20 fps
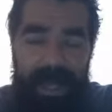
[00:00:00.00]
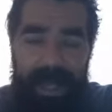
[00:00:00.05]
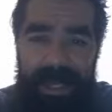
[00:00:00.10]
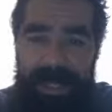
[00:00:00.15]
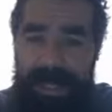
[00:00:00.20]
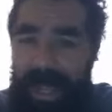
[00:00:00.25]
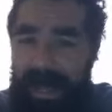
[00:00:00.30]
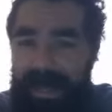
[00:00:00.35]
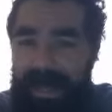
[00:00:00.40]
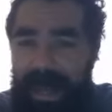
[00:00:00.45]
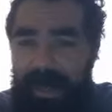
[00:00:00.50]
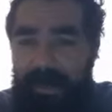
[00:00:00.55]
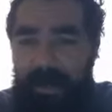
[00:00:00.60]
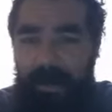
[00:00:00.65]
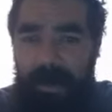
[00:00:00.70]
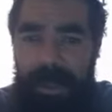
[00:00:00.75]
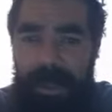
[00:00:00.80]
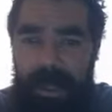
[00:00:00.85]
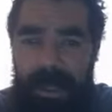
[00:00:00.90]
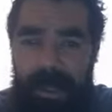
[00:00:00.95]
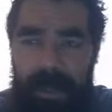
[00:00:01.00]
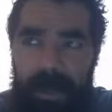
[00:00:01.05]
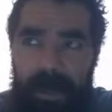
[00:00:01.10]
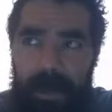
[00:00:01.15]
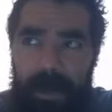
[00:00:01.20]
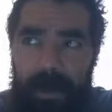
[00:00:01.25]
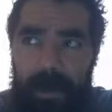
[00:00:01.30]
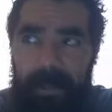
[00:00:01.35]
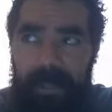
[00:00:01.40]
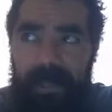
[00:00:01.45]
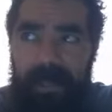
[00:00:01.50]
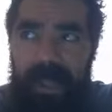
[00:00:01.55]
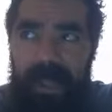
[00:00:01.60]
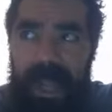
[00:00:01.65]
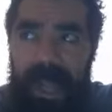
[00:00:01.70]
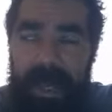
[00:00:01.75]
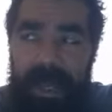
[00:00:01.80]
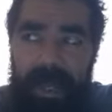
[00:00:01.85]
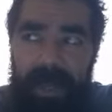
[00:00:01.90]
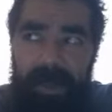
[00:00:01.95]
Because I'd never really,
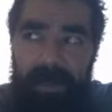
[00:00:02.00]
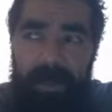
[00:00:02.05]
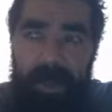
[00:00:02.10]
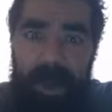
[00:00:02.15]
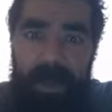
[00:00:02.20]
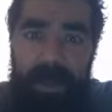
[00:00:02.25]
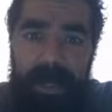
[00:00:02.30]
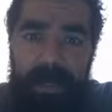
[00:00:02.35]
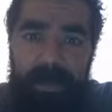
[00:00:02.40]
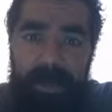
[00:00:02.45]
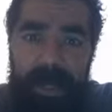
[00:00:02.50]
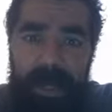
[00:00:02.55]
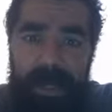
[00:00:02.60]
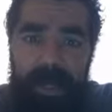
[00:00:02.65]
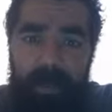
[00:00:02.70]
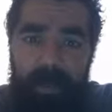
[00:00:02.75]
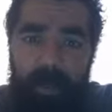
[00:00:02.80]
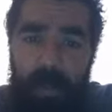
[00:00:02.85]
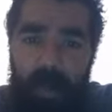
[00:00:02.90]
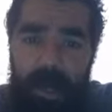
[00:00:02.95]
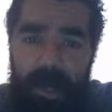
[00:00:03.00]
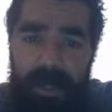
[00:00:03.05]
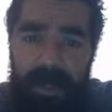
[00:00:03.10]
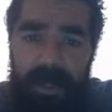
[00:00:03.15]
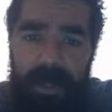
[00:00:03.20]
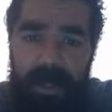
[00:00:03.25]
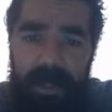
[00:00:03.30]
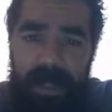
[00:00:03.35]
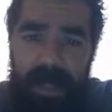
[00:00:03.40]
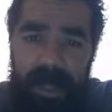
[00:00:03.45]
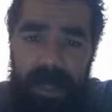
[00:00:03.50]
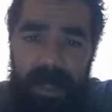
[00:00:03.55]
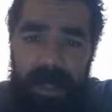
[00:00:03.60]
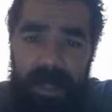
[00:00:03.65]
I got an apartment in my name once